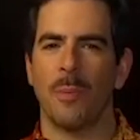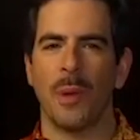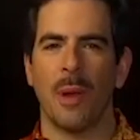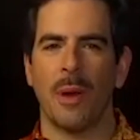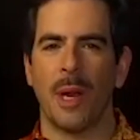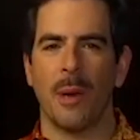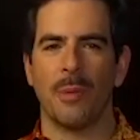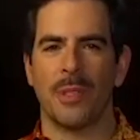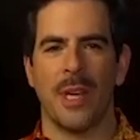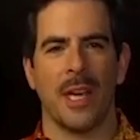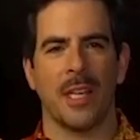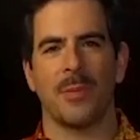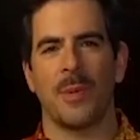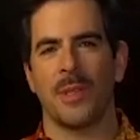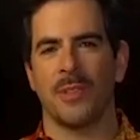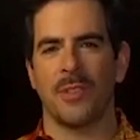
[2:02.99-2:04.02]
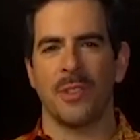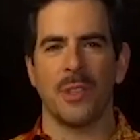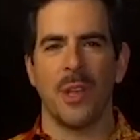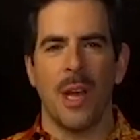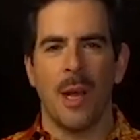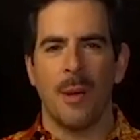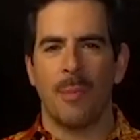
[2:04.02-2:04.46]
blowing up with text messages
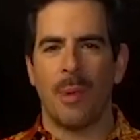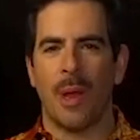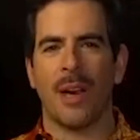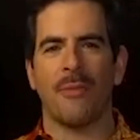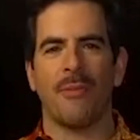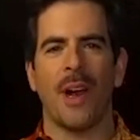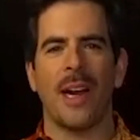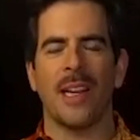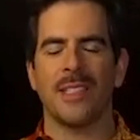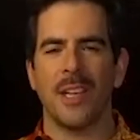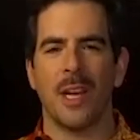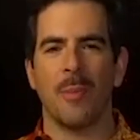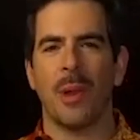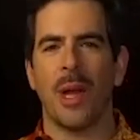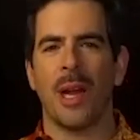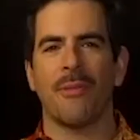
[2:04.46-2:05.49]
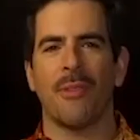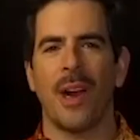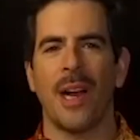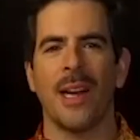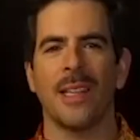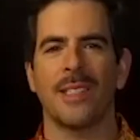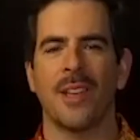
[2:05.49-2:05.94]
Black Friday sale, Black
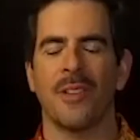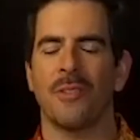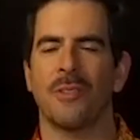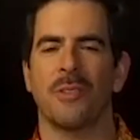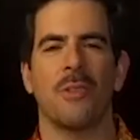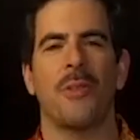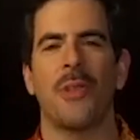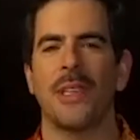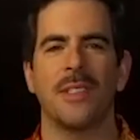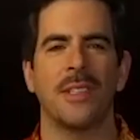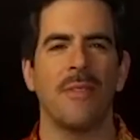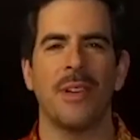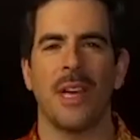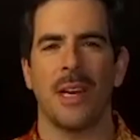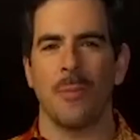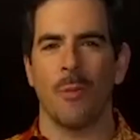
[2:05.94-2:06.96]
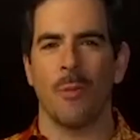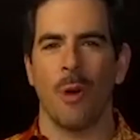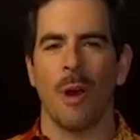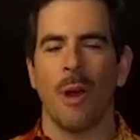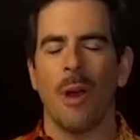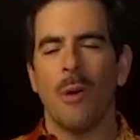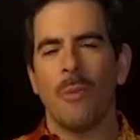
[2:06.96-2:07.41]
Friday sale. There's no Thanksgiving
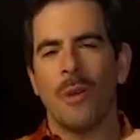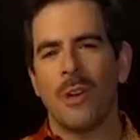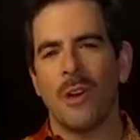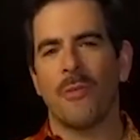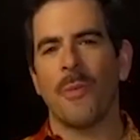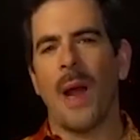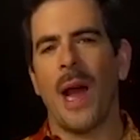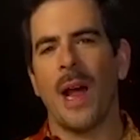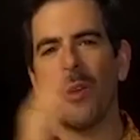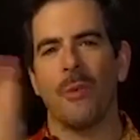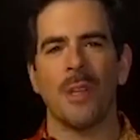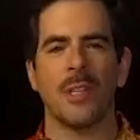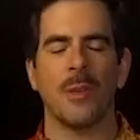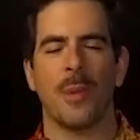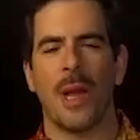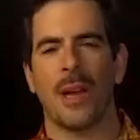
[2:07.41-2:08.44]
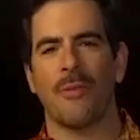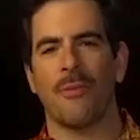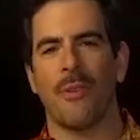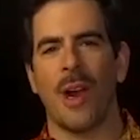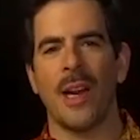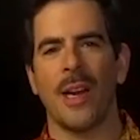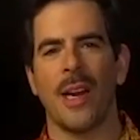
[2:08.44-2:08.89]
anymore. We go from Halloween to Black
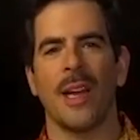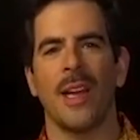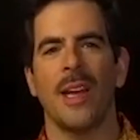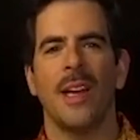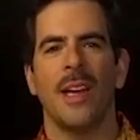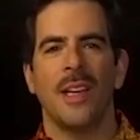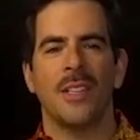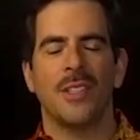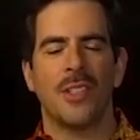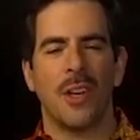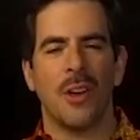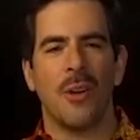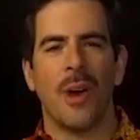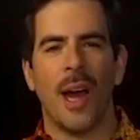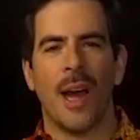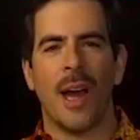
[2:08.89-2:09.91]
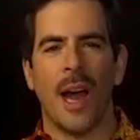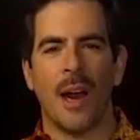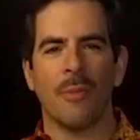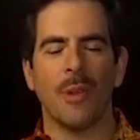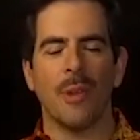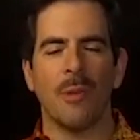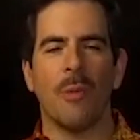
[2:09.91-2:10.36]
Friday. So I
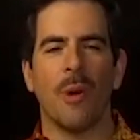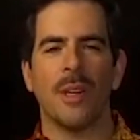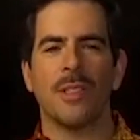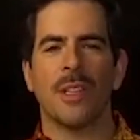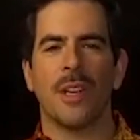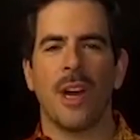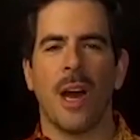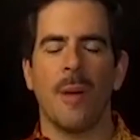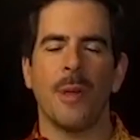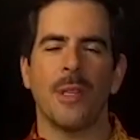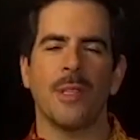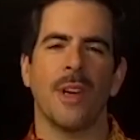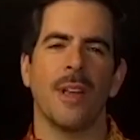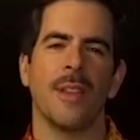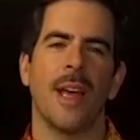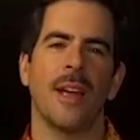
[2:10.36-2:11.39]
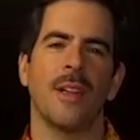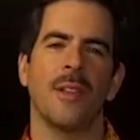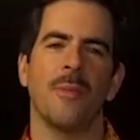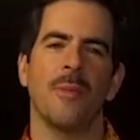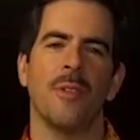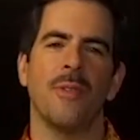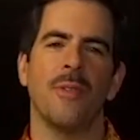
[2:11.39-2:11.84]
really wanted to comment on that in
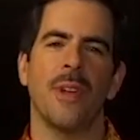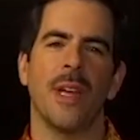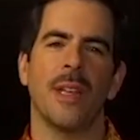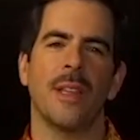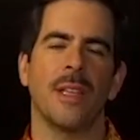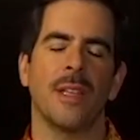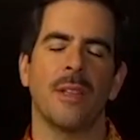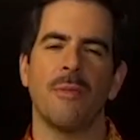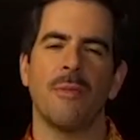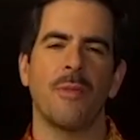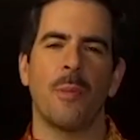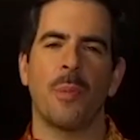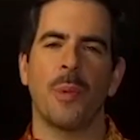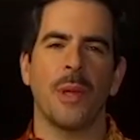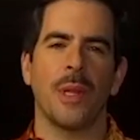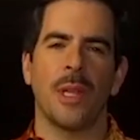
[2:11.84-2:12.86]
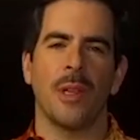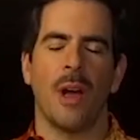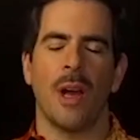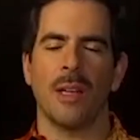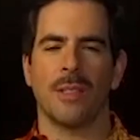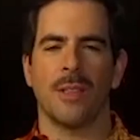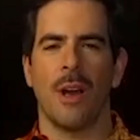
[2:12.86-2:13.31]
the movie. I think that we've completely
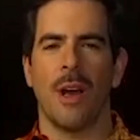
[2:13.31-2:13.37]
lost the